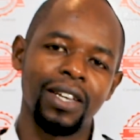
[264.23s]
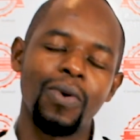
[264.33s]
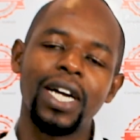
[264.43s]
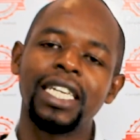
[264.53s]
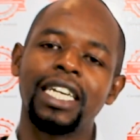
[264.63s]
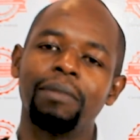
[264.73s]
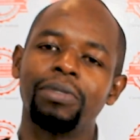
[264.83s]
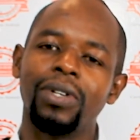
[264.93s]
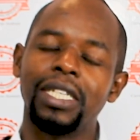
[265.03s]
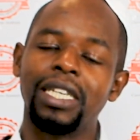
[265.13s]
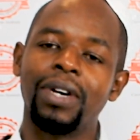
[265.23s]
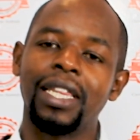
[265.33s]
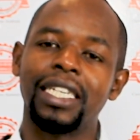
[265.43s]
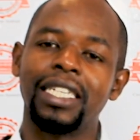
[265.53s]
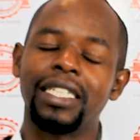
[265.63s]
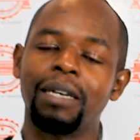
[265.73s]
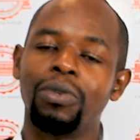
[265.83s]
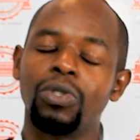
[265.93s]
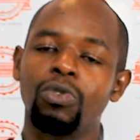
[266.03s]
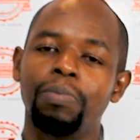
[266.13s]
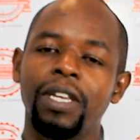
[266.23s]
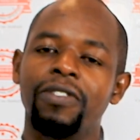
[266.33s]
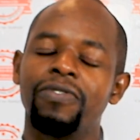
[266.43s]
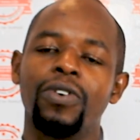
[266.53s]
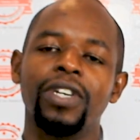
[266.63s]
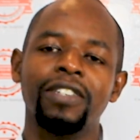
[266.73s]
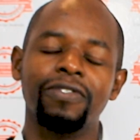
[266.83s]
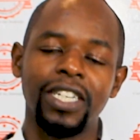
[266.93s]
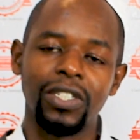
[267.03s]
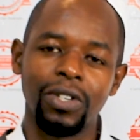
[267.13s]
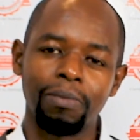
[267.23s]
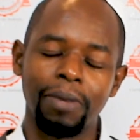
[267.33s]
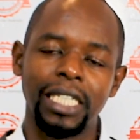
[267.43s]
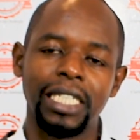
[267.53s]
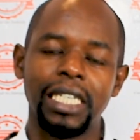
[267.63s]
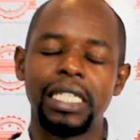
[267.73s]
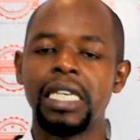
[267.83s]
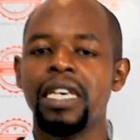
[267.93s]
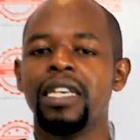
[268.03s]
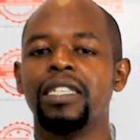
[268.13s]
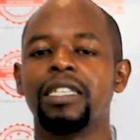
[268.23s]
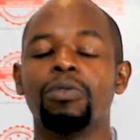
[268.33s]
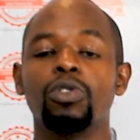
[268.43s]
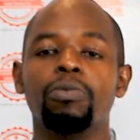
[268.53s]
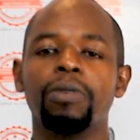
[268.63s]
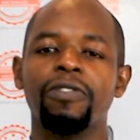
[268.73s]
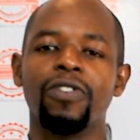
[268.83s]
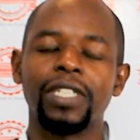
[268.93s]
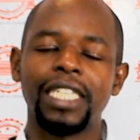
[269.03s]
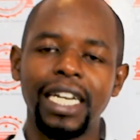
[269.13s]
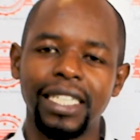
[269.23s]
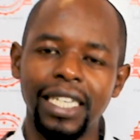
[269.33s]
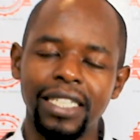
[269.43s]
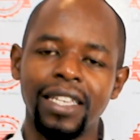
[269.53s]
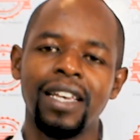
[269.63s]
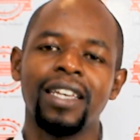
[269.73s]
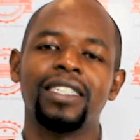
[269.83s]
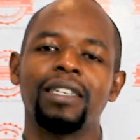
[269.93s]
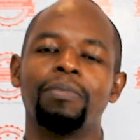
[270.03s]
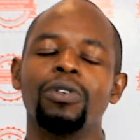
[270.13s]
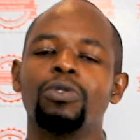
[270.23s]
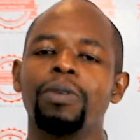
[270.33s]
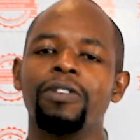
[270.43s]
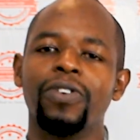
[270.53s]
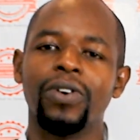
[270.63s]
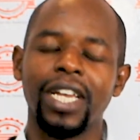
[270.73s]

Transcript: Working capital is the one that is supposed to pay for inventory purchase, it's supposed to pay for taxes, it's supposed to pay for